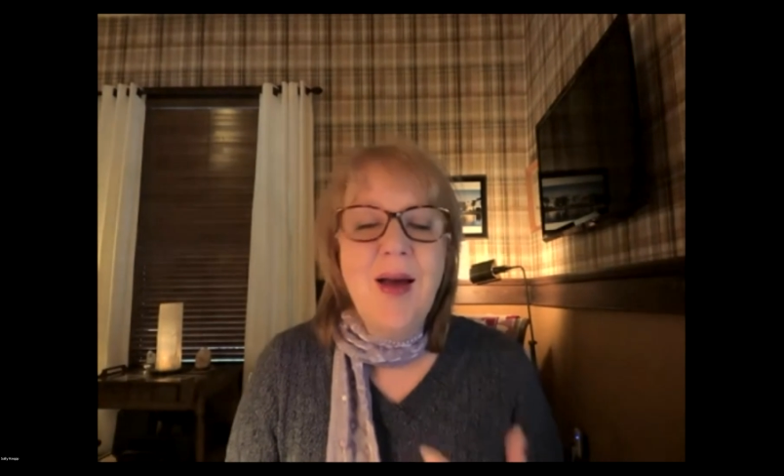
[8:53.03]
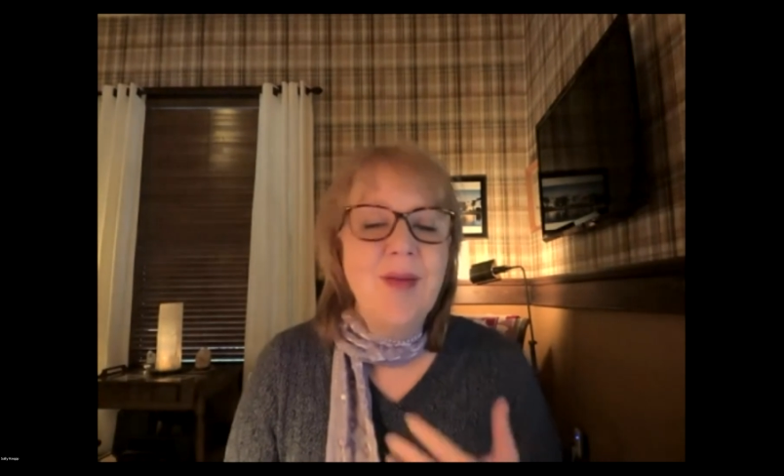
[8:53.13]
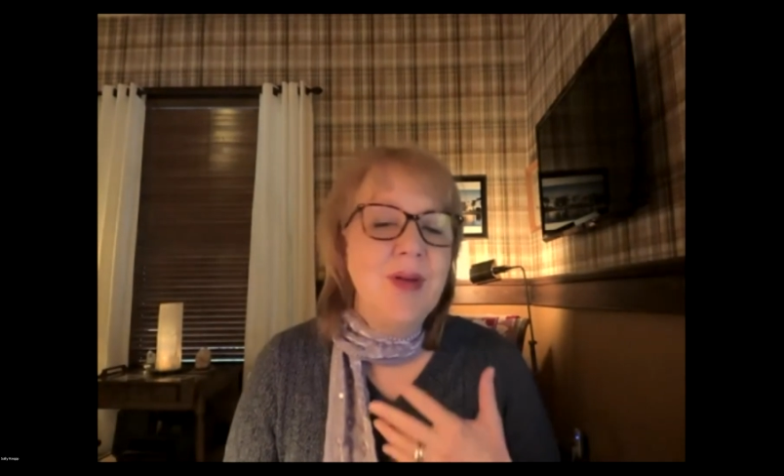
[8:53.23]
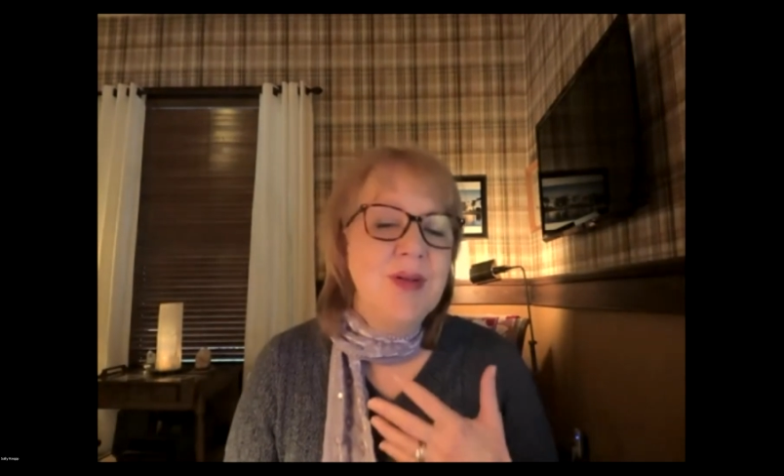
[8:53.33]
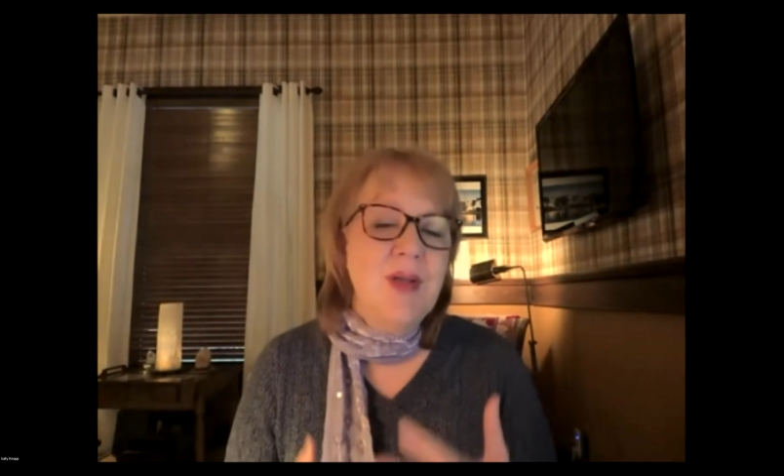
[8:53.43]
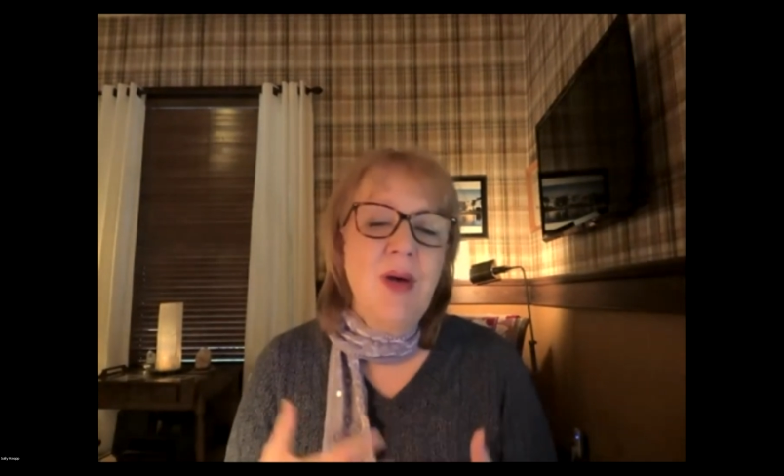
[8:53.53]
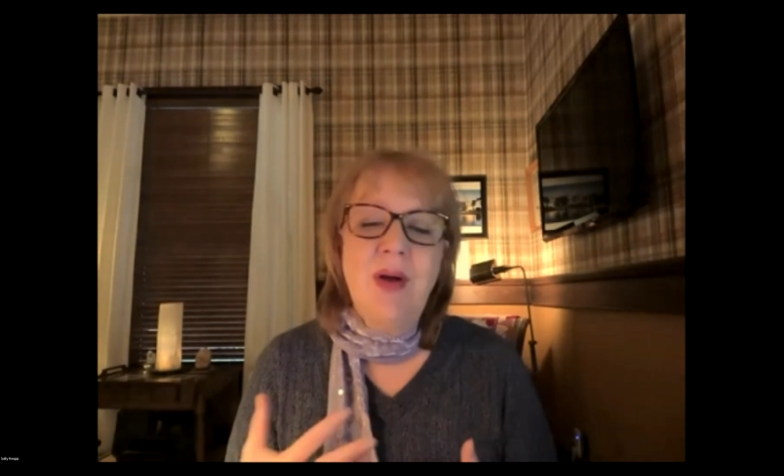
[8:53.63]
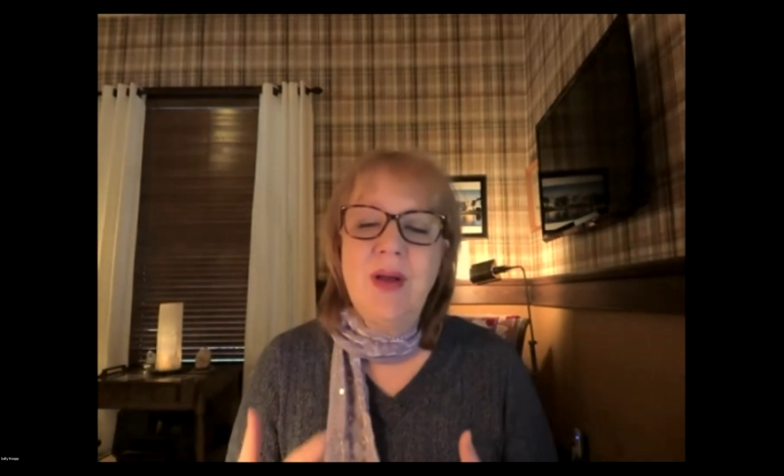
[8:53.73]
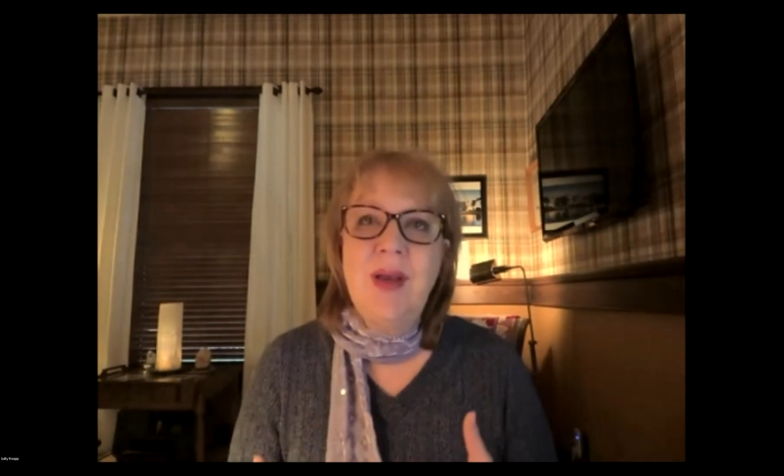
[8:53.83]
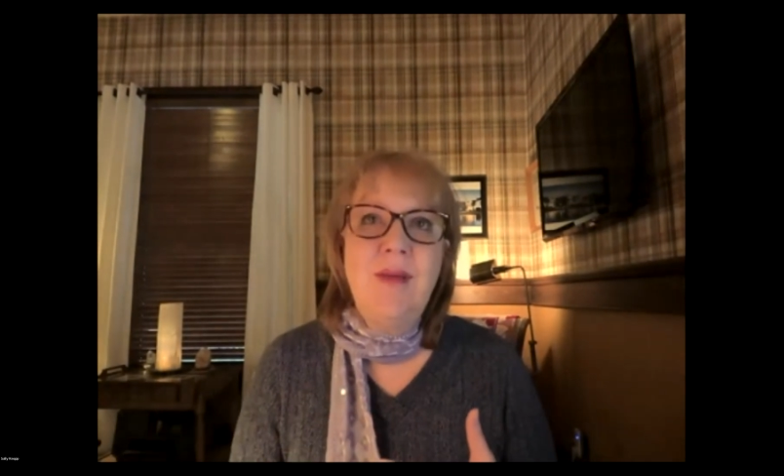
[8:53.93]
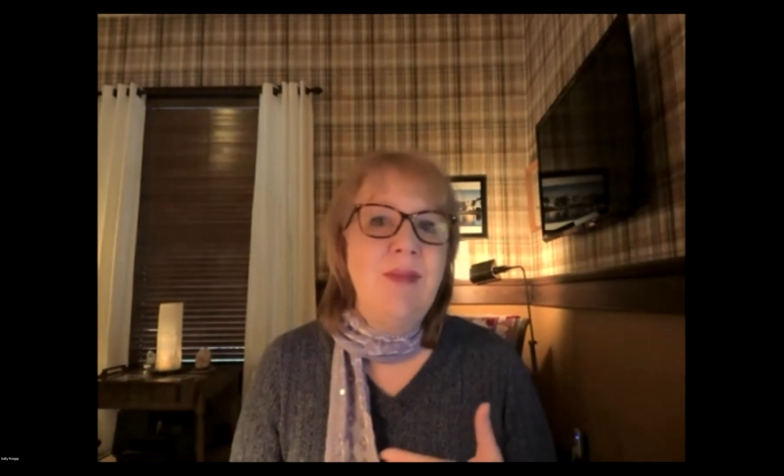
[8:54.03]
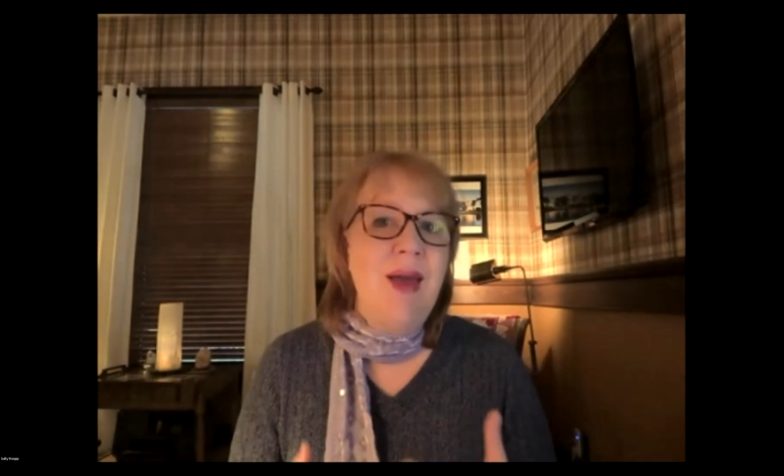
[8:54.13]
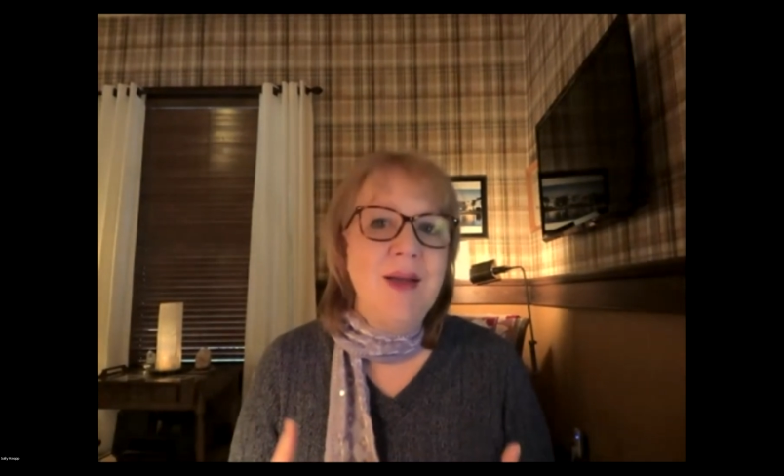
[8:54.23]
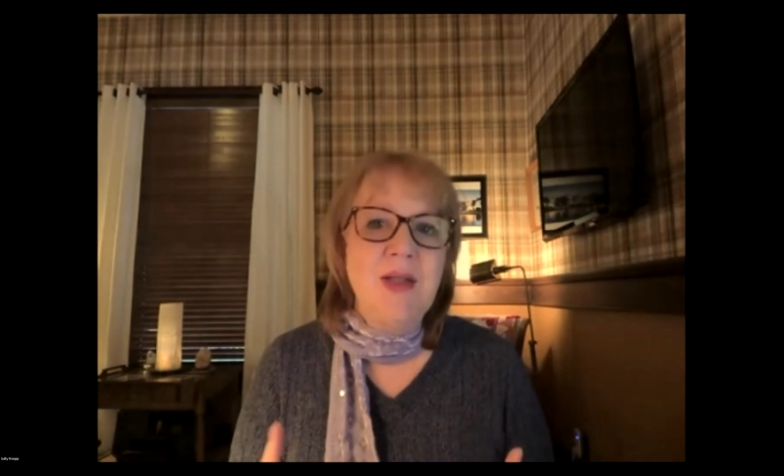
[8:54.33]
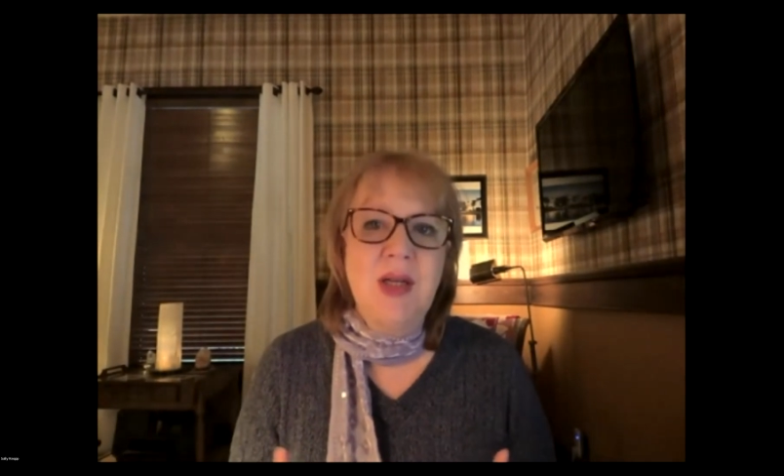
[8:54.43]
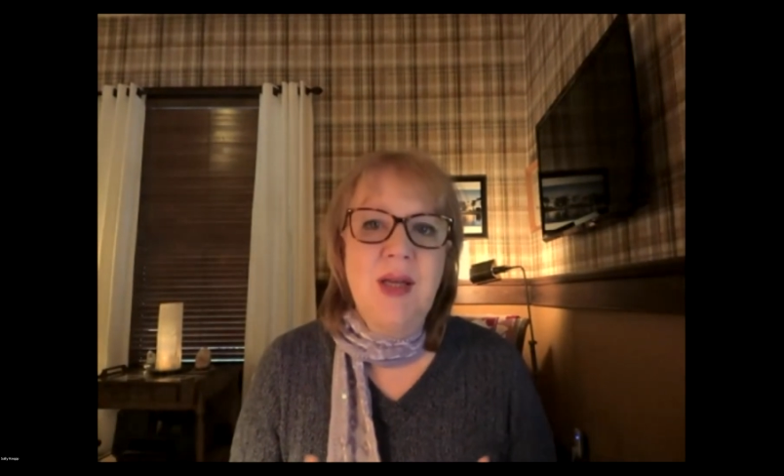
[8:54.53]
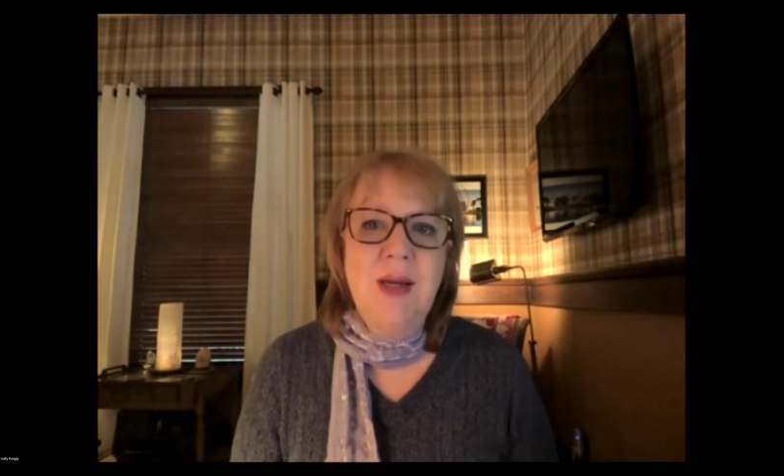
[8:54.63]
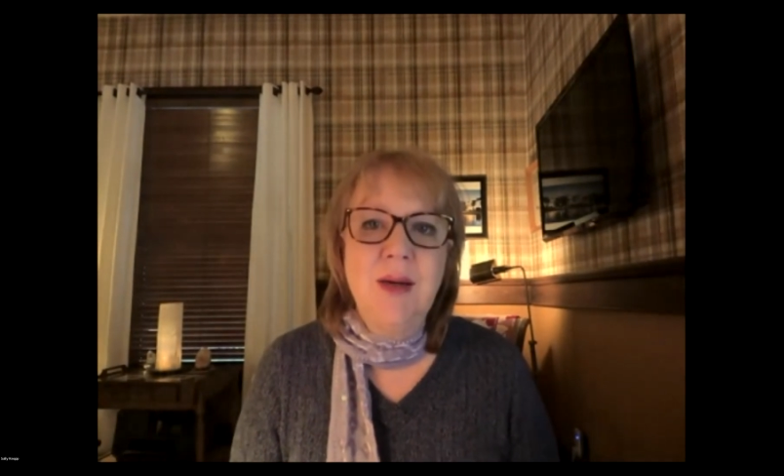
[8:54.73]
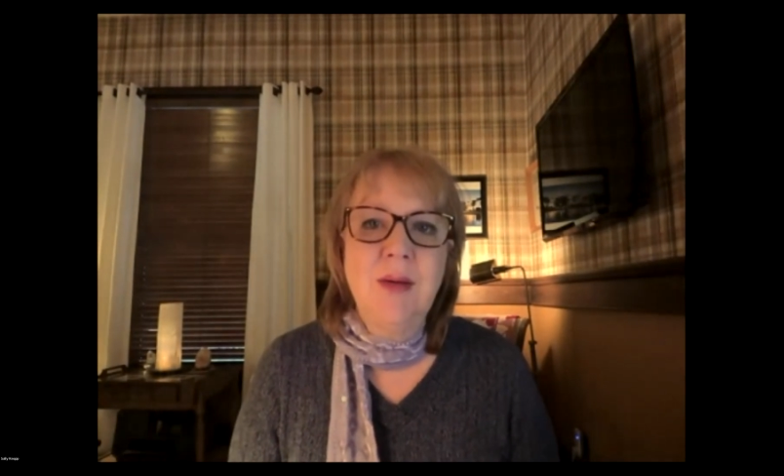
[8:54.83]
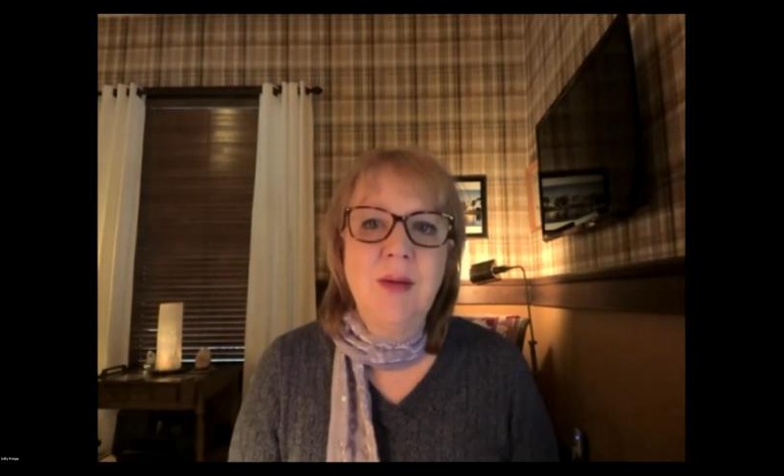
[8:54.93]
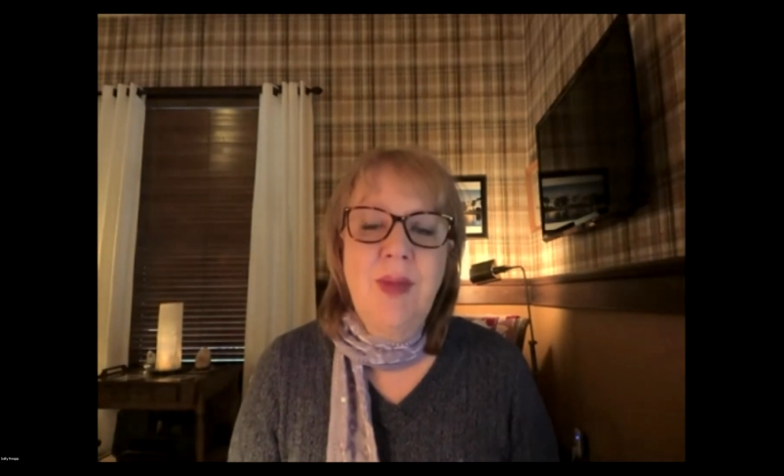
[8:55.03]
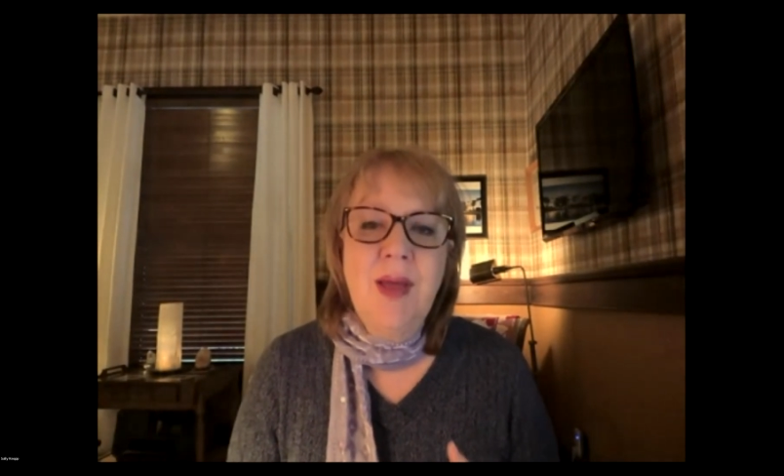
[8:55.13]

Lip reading: There's not any magic here.